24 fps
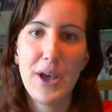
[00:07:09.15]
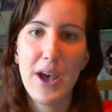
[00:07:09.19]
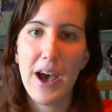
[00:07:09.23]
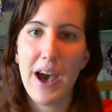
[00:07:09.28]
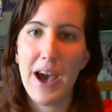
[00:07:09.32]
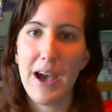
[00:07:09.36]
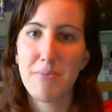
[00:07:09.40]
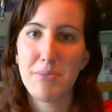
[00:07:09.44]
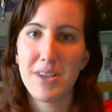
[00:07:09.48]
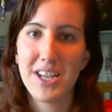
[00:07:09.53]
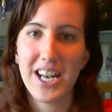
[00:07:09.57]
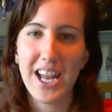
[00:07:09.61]

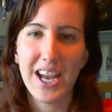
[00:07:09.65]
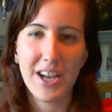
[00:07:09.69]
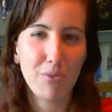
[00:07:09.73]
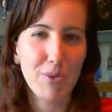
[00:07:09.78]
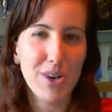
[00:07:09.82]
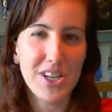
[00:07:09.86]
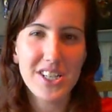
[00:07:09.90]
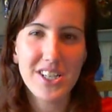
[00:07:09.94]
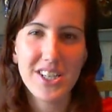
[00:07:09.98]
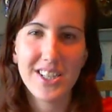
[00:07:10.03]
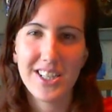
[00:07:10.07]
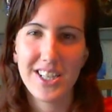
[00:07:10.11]
I mean, I
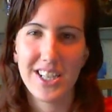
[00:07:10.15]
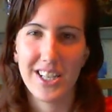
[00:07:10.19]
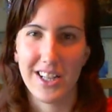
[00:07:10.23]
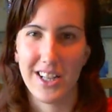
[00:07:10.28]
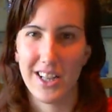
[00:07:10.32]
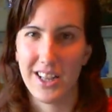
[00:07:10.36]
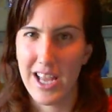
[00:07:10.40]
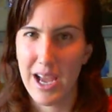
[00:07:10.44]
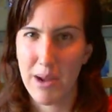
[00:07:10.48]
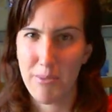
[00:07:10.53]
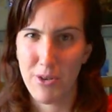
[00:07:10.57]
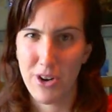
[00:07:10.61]
went to the
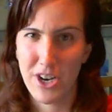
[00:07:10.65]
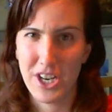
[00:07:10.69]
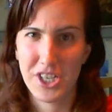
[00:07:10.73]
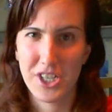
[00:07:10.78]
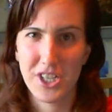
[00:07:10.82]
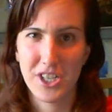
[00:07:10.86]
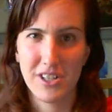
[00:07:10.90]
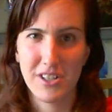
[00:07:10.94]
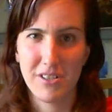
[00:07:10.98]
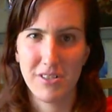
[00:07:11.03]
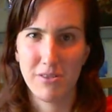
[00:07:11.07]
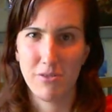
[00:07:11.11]

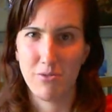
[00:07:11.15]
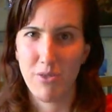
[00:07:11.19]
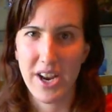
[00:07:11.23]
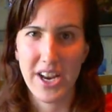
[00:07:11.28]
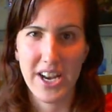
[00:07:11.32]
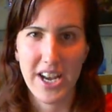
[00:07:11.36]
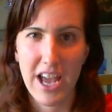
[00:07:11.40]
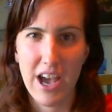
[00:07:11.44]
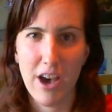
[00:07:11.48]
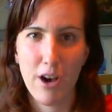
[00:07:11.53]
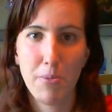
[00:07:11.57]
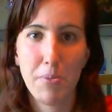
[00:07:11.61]
Collaboration Right
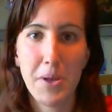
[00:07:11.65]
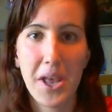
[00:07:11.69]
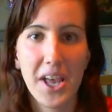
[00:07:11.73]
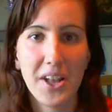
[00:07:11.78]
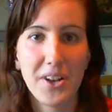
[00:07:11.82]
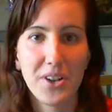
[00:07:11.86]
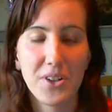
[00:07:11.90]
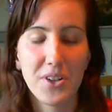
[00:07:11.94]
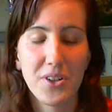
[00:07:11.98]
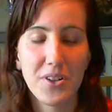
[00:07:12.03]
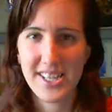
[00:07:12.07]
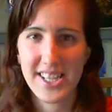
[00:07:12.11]
Now
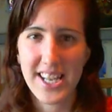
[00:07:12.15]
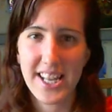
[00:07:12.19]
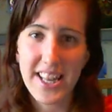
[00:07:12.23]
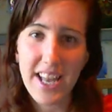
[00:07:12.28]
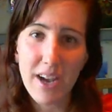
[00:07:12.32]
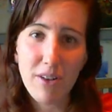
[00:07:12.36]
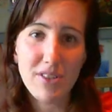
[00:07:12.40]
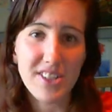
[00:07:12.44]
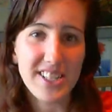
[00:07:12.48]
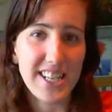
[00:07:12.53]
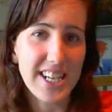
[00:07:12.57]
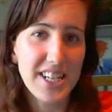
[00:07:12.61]
panel, and that
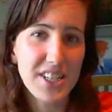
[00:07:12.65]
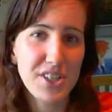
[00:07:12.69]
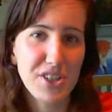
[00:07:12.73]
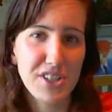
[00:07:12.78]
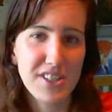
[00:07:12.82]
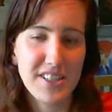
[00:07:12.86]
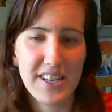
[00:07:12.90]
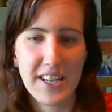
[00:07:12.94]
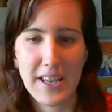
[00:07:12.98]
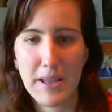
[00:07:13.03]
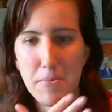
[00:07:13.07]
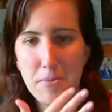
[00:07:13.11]
was
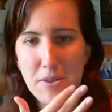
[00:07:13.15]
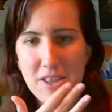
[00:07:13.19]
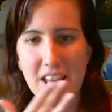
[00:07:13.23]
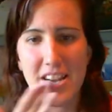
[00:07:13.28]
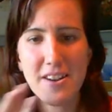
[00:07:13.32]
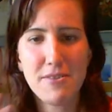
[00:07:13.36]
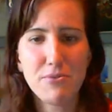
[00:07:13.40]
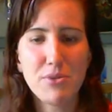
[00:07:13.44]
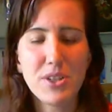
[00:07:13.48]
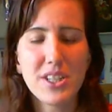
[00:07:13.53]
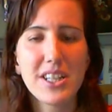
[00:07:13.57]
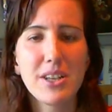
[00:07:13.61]
interesting, but
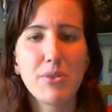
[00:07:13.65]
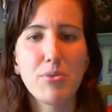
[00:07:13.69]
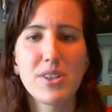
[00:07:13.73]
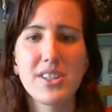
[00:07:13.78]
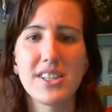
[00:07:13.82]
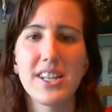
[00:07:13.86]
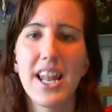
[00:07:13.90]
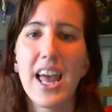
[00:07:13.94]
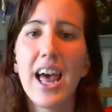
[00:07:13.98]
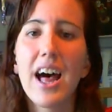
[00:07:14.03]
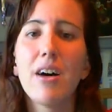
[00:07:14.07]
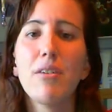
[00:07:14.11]
that really
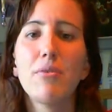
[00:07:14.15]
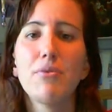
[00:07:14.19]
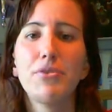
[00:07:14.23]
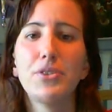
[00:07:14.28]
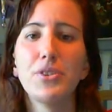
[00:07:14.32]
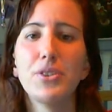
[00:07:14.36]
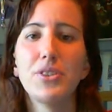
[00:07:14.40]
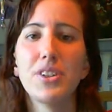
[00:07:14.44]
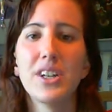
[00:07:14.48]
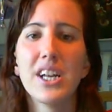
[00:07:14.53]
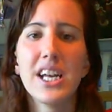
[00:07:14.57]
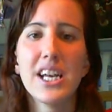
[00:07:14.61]
wasn't
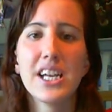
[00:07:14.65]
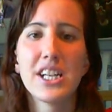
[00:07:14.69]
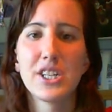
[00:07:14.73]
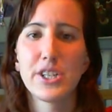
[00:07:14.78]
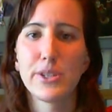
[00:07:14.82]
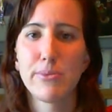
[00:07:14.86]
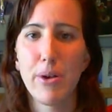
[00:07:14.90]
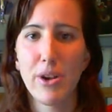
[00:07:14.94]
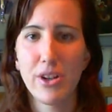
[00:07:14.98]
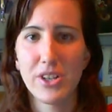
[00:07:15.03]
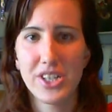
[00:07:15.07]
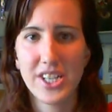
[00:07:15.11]
helpful to
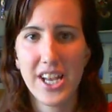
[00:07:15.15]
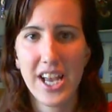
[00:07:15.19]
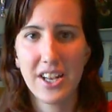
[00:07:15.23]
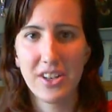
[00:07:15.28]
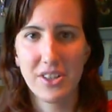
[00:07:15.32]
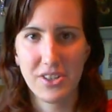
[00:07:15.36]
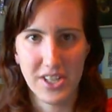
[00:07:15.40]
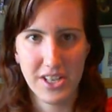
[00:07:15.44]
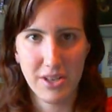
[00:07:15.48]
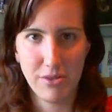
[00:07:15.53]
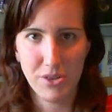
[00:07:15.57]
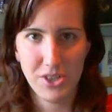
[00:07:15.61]
smaller
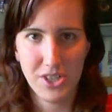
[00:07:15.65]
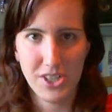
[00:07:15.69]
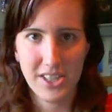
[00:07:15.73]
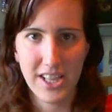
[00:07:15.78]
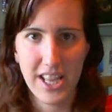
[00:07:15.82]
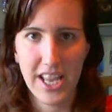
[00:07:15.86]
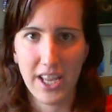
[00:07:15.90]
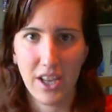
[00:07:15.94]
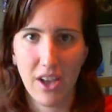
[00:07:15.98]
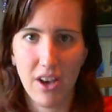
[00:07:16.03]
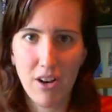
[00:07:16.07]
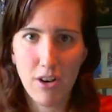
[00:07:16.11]
channels. It was just
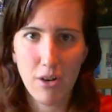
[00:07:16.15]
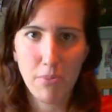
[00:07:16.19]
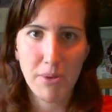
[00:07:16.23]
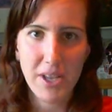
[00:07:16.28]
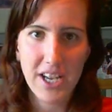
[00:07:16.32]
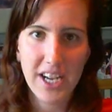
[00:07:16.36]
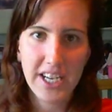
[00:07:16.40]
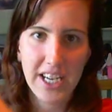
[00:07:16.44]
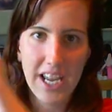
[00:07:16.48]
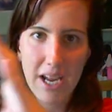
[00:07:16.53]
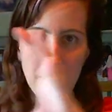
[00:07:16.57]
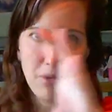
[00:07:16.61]
like, oh, be
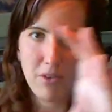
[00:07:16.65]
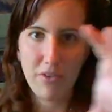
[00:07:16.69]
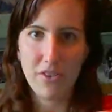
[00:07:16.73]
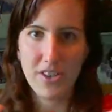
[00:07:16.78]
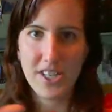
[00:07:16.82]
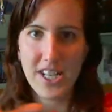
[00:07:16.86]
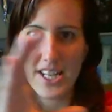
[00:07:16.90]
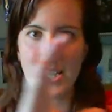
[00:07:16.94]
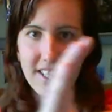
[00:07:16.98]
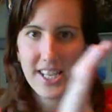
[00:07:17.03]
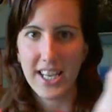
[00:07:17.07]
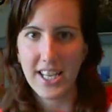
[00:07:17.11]
on camera for
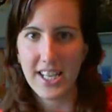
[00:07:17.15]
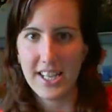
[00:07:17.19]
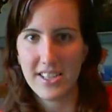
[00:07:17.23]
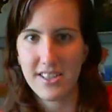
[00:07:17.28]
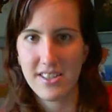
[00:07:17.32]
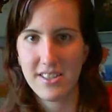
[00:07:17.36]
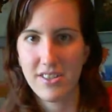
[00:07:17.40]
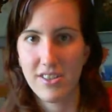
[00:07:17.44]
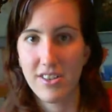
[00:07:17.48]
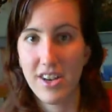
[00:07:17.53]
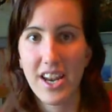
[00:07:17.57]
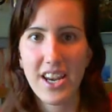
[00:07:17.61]
10
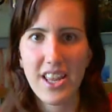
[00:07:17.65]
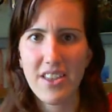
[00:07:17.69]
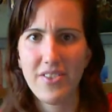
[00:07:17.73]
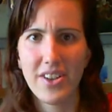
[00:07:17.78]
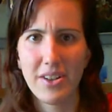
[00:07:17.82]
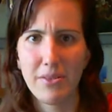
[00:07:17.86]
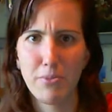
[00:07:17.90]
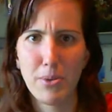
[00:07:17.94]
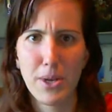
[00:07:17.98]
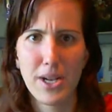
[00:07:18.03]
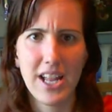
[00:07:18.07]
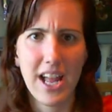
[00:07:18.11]
seconds. Not
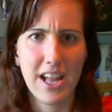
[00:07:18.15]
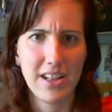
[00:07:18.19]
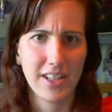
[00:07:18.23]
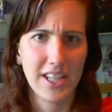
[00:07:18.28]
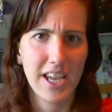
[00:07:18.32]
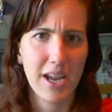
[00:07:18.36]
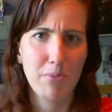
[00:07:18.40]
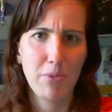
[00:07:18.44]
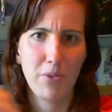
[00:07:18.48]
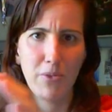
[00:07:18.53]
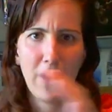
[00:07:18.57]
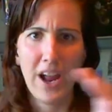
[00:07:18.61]
even. Be on
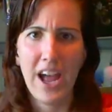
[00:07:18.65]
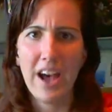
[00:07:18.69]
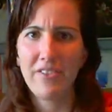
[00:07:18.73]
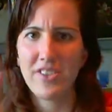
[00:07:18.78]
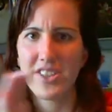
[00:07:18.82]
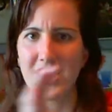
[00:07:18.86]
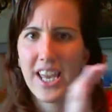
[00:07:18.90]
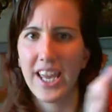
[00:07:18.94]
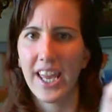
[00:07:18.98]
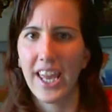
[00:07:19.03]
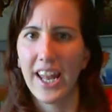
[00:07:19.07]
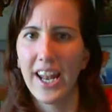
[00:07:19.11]
camera for half a
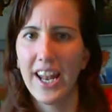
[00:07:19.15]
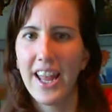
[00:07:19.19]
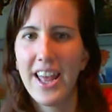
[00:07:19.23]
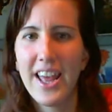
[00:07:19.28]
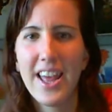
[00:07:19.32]
second.